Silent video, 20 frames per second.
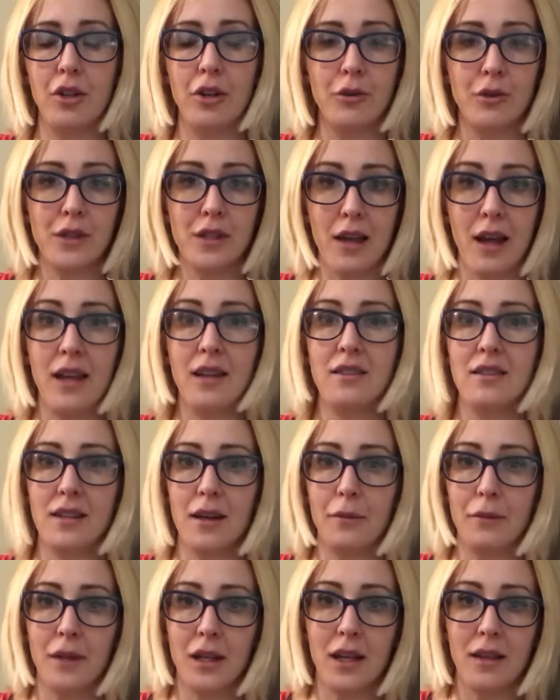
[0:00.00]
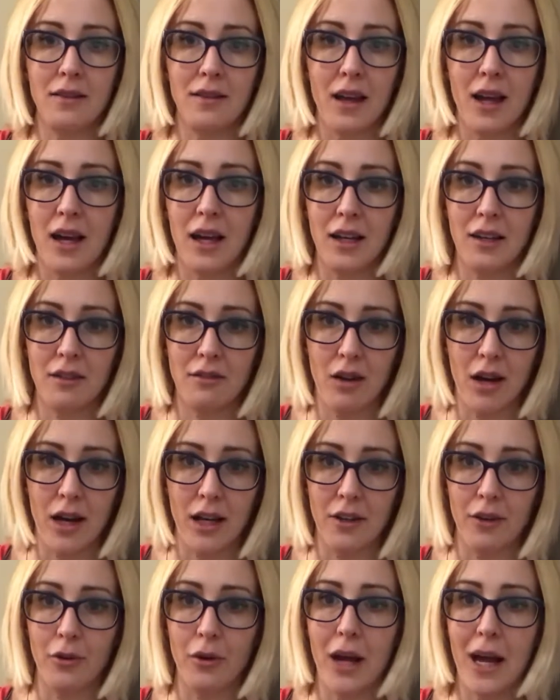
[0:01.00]
saying something that I
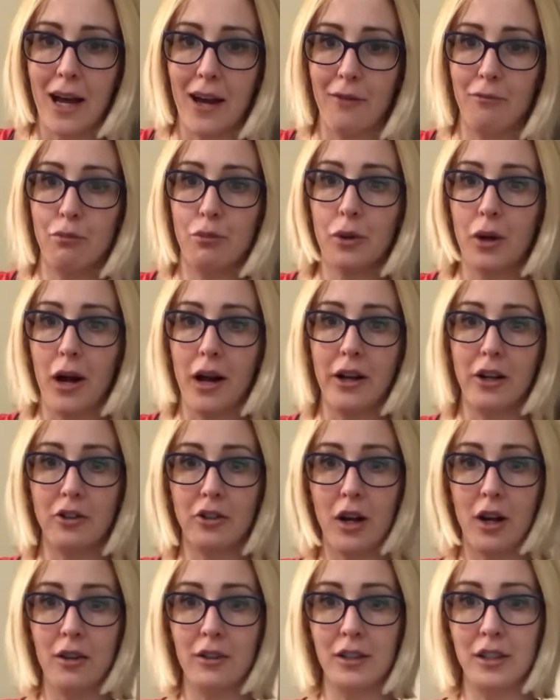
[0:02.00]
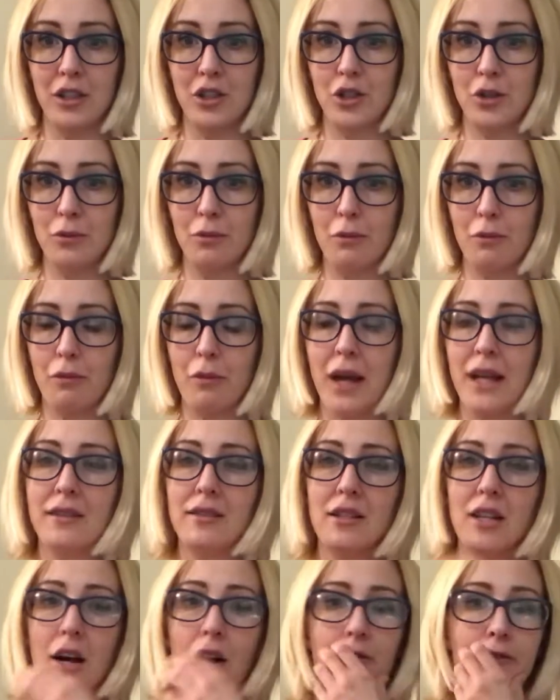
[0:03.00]
don't have prior knowledge
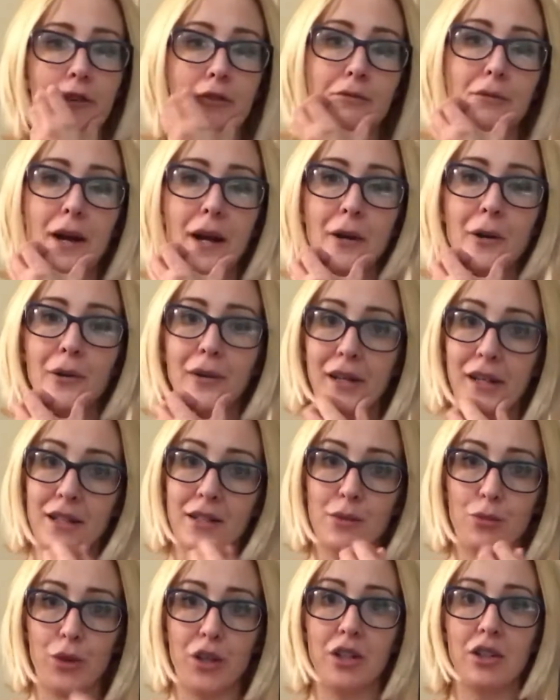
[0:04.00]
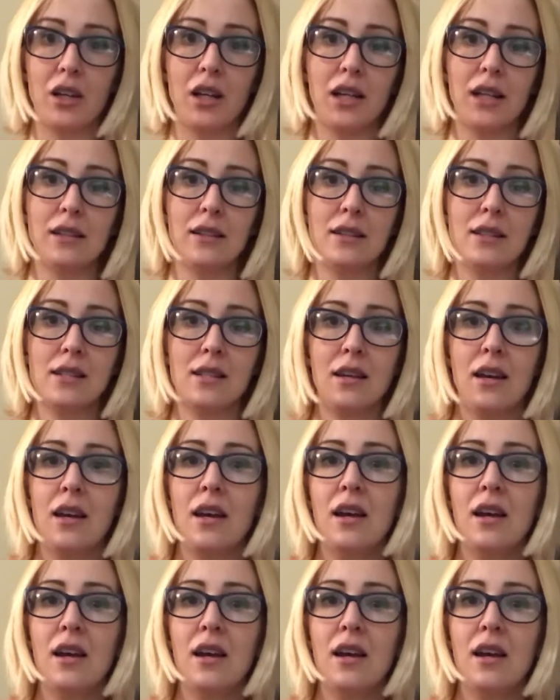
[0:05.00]
based off of my own experience.